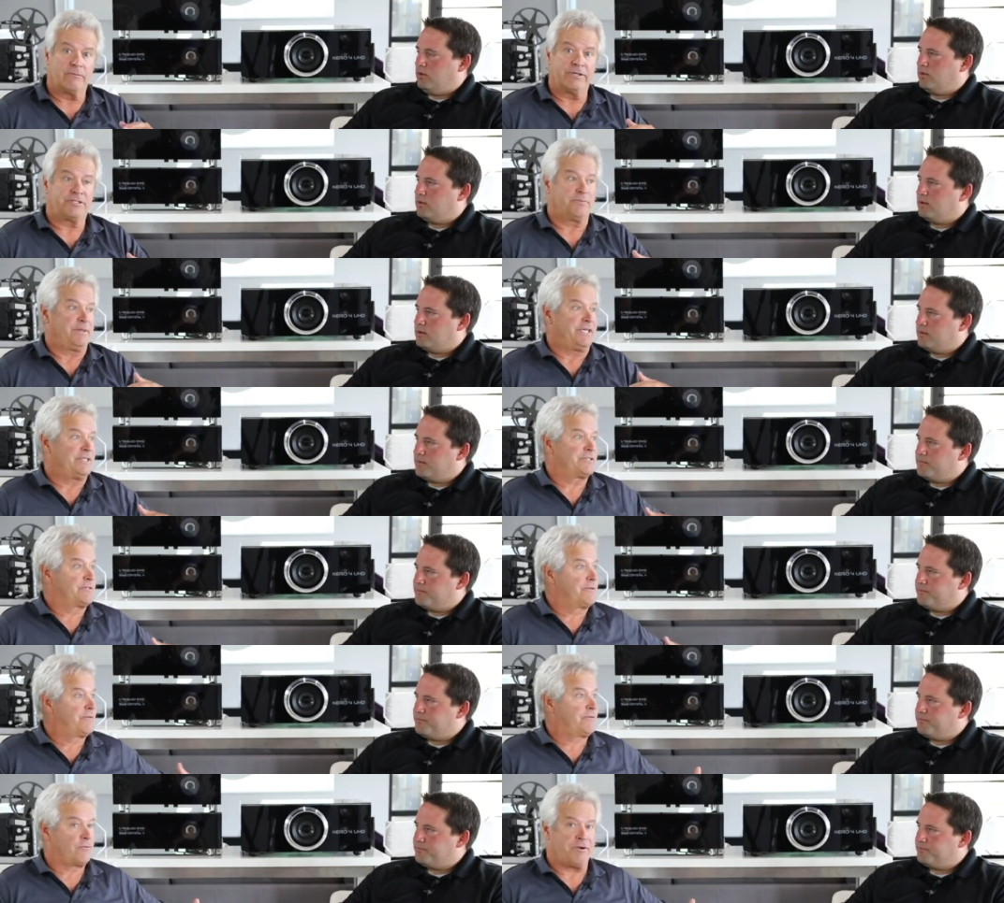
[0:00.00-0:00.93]
Speaker 1: which means
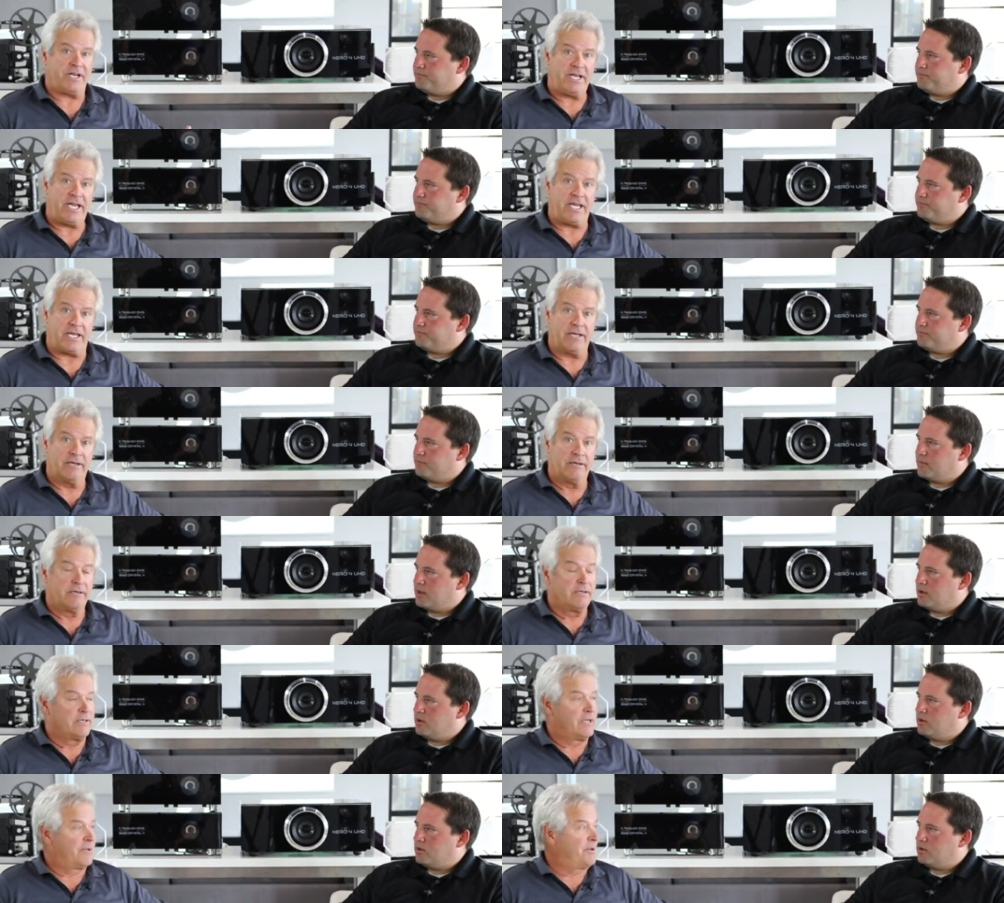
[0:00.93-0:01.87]
3D.
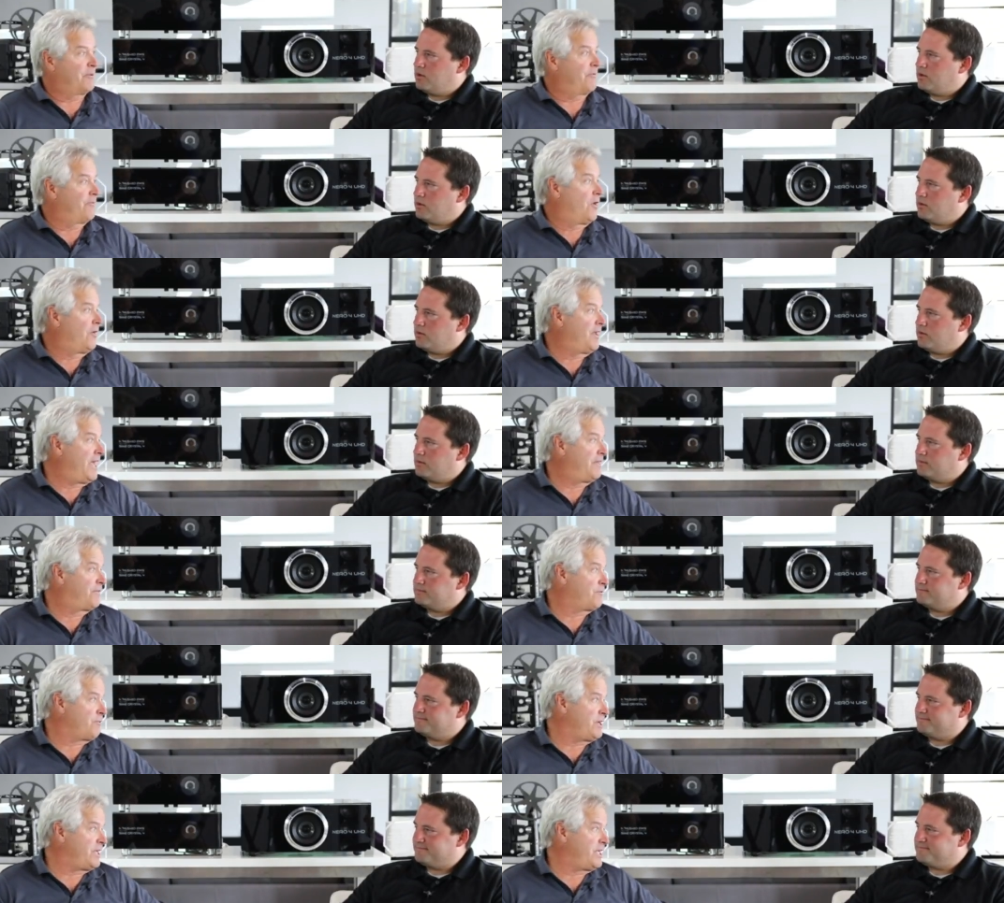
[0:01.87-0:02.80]
I mean, we've all had
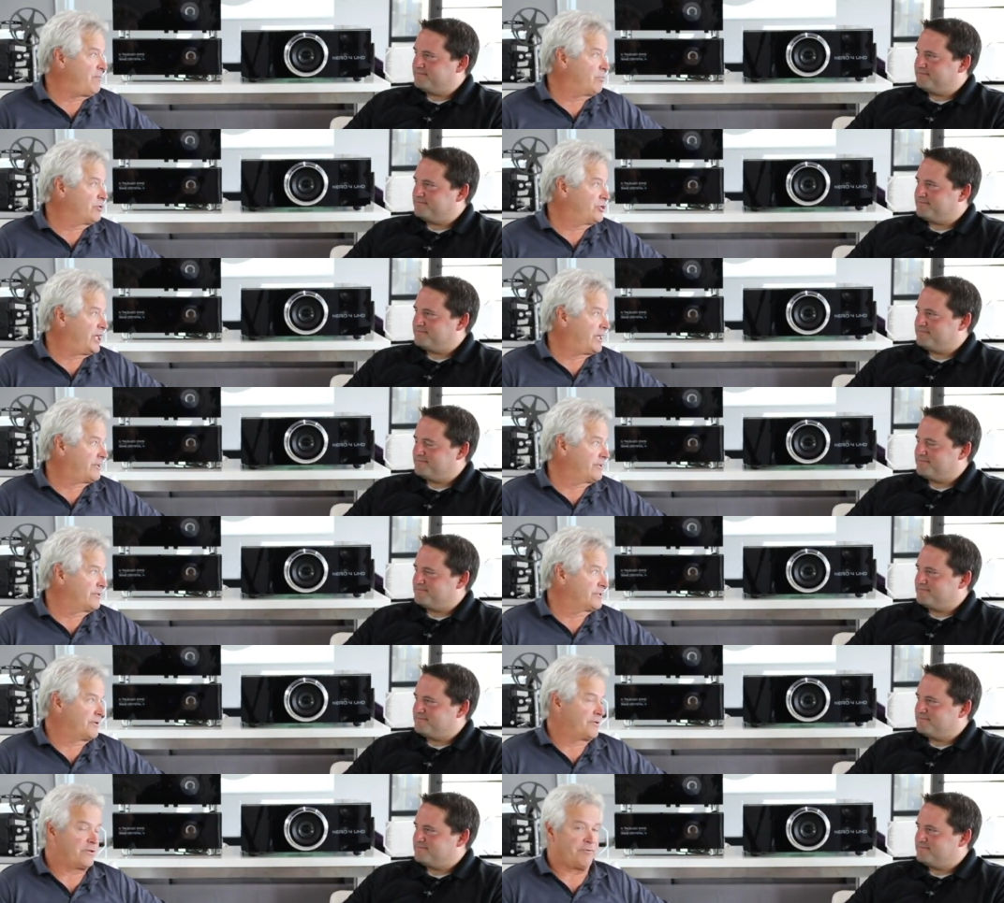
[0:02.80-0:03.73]
3D
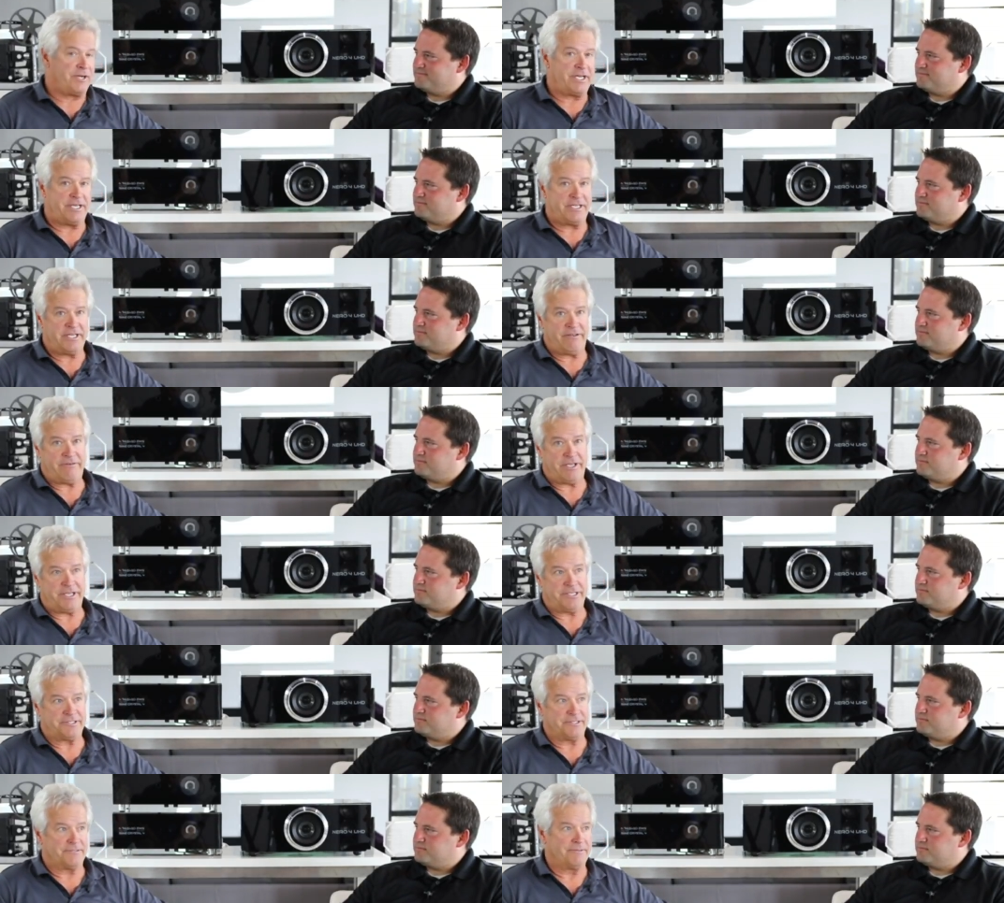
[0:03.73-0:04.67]
projectors or 3D
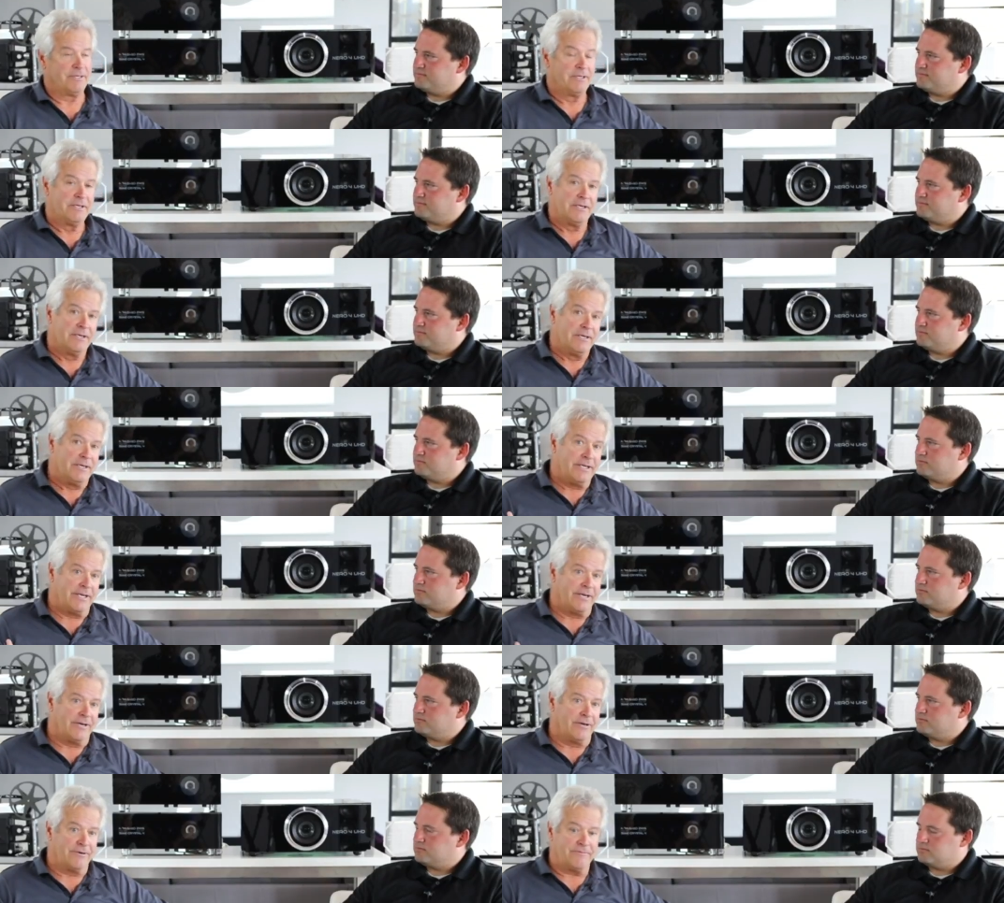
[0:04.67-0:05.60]
TVs, and you
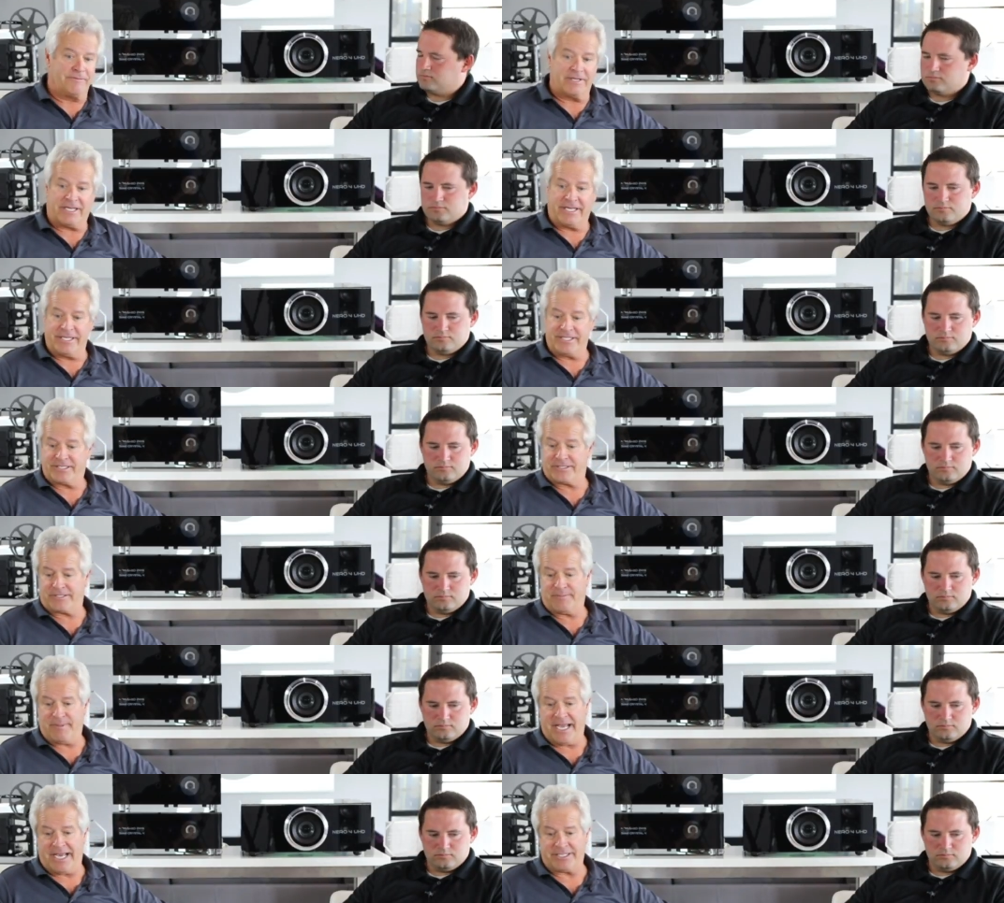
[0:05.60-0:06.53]
know, the kids
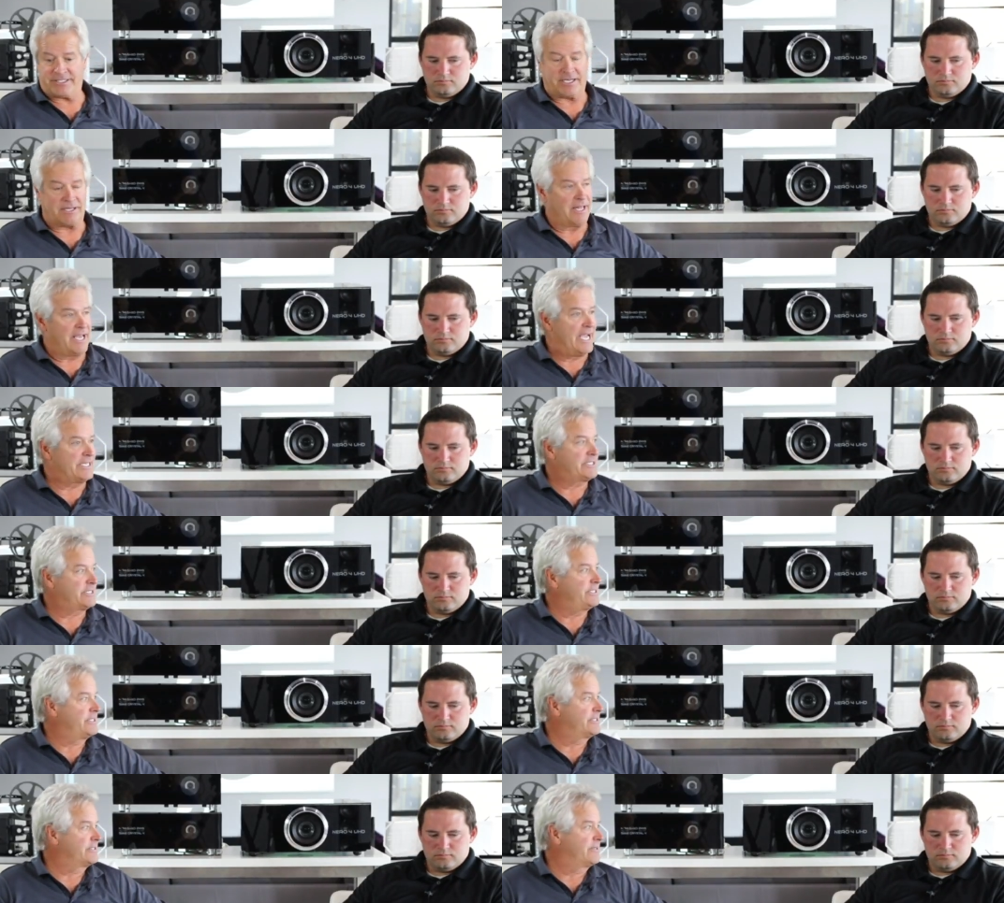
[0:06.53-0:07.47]
smash the
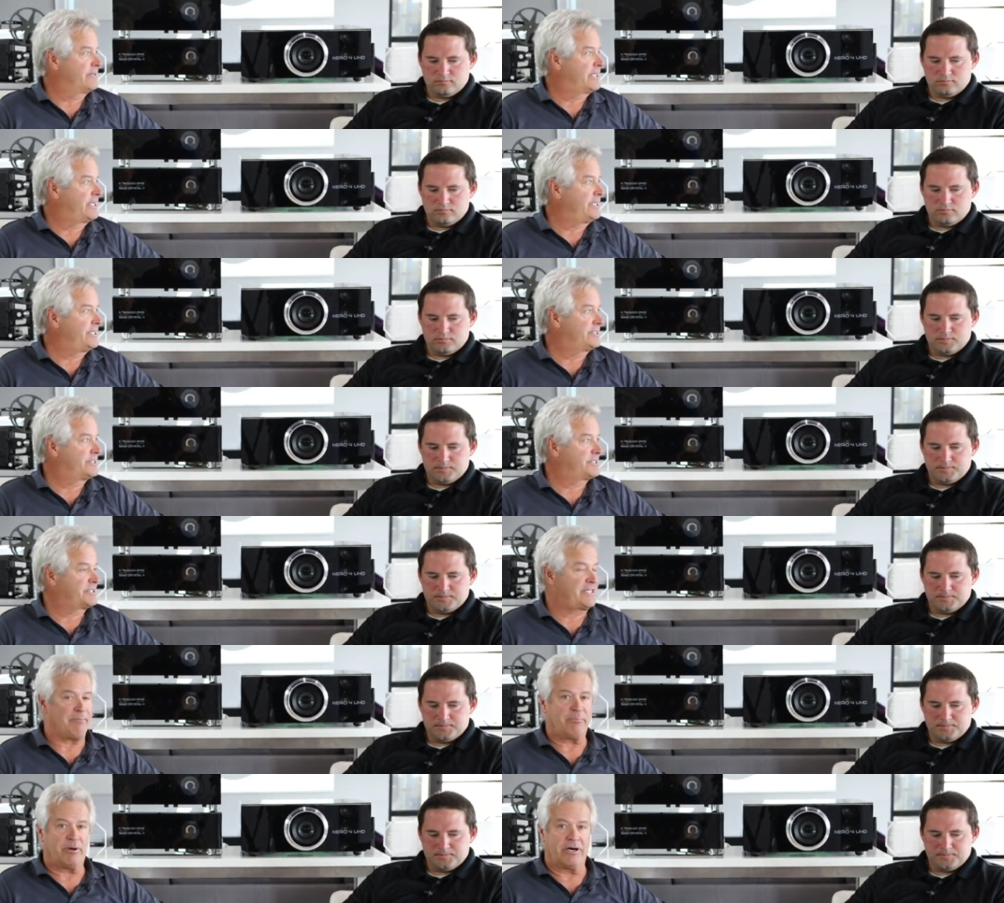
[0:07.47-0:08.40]
glasses or the kids
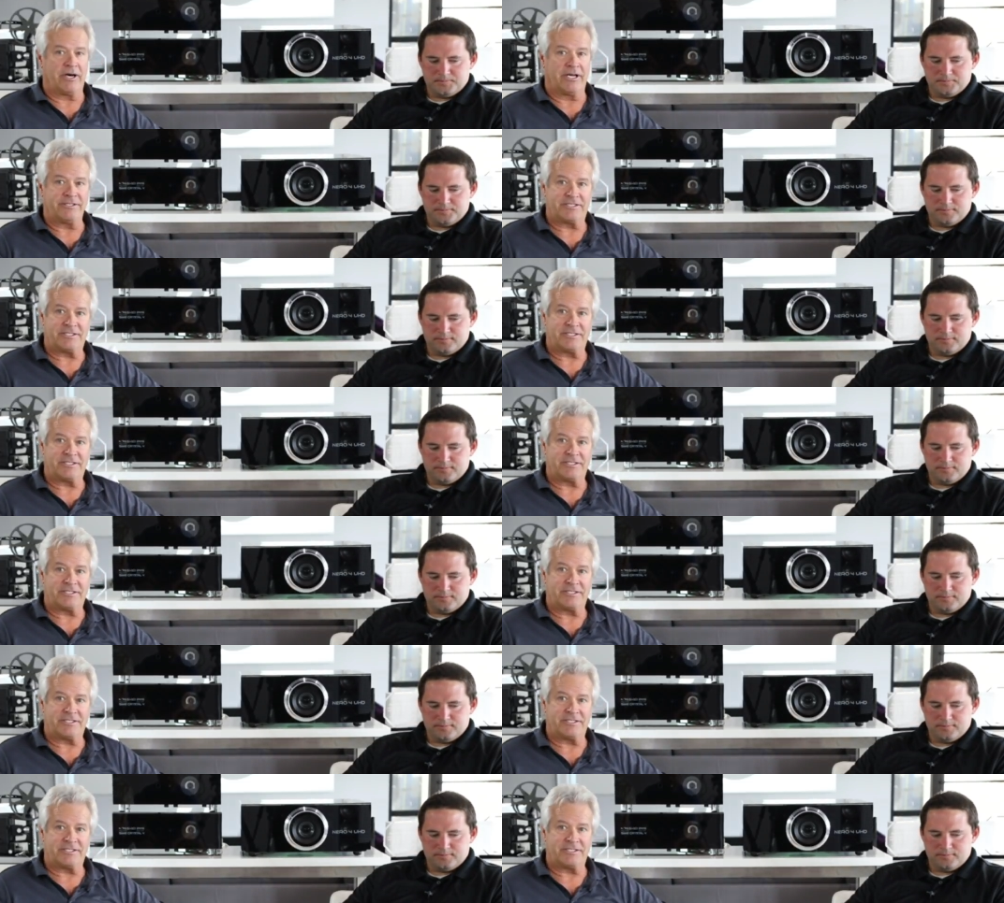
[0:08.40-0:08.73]
step on